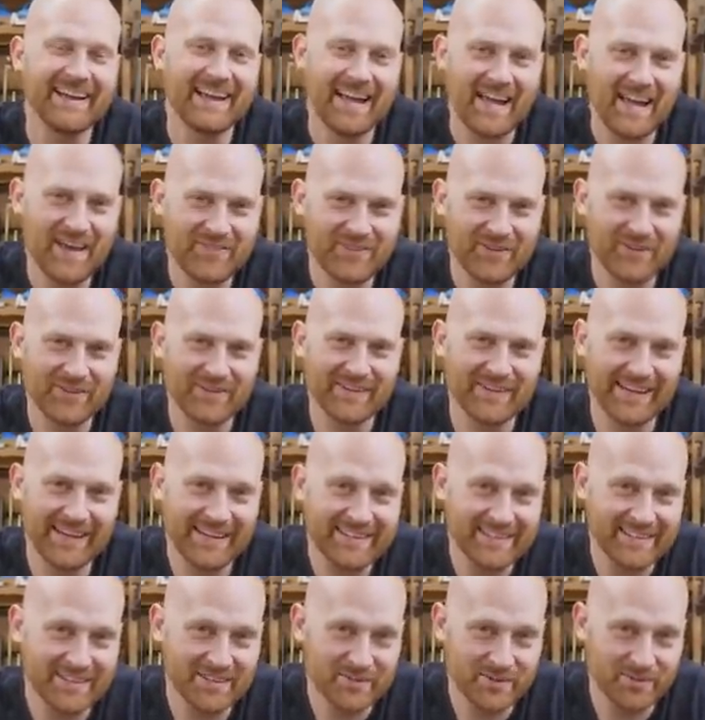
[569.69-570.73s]
If you would
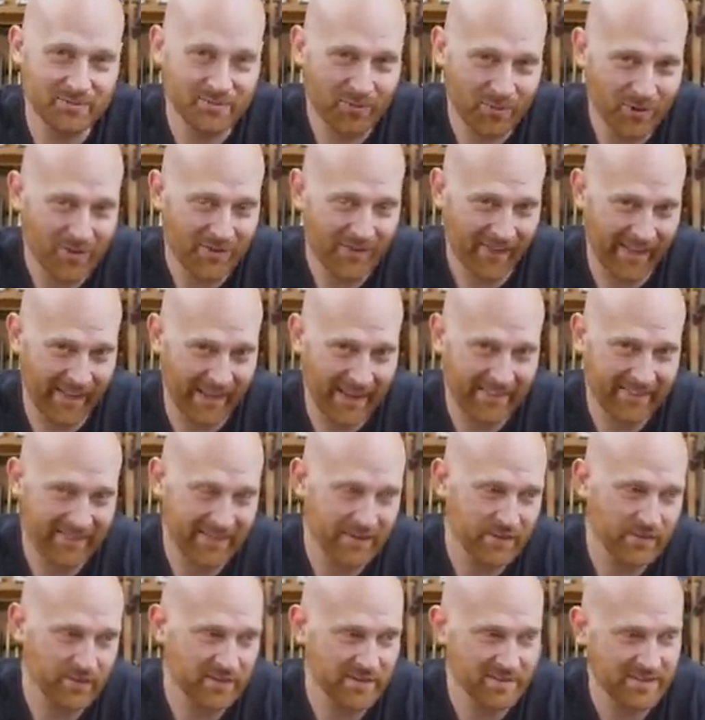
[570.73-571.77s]
like to do more than that,
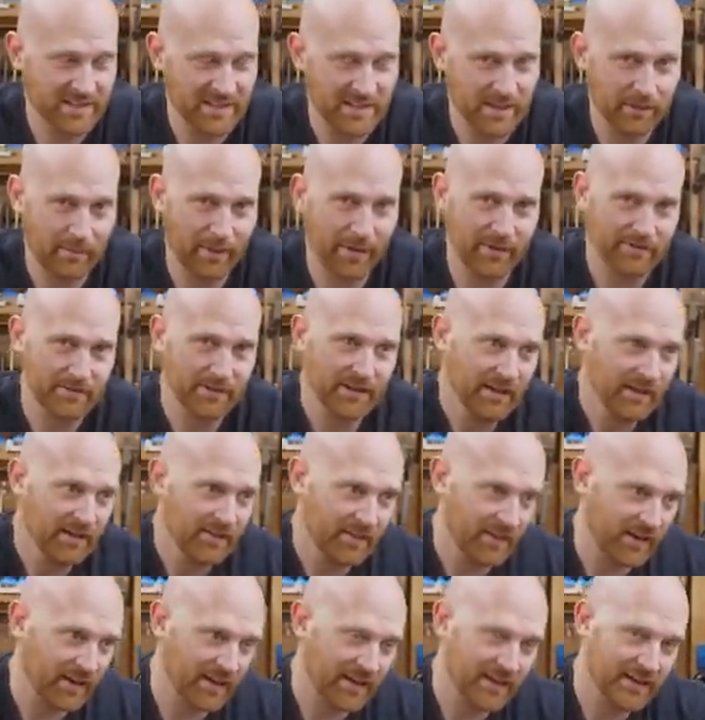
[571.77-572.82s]
then you can think about
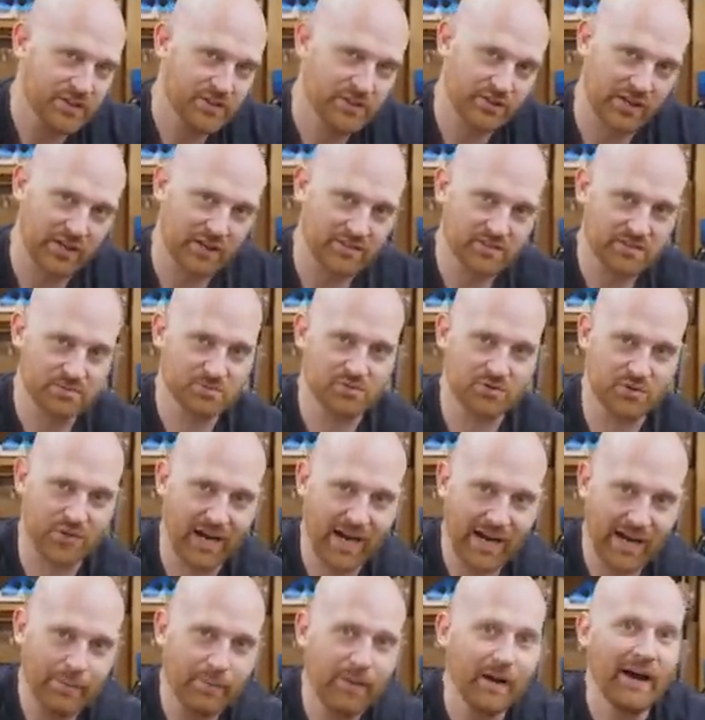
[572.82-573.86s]
the like, share,
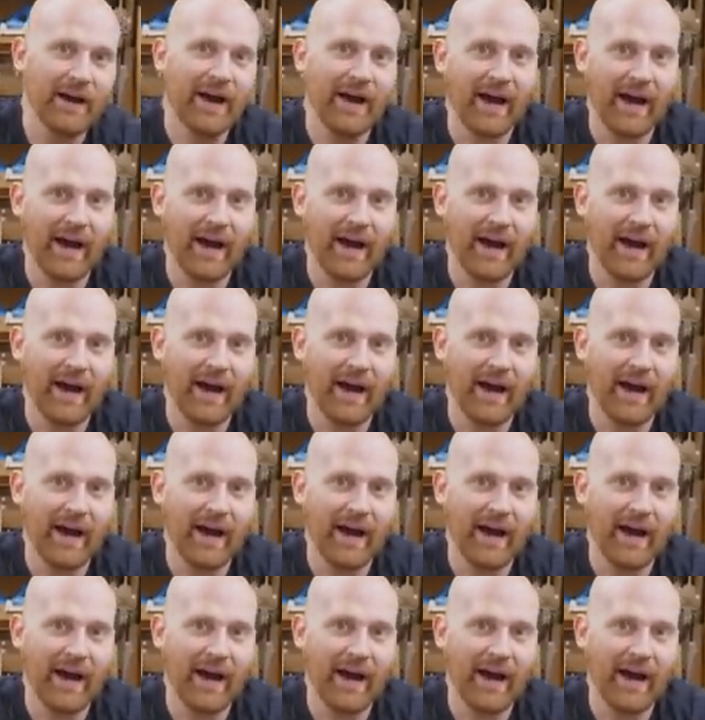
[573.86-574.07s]
subscribe.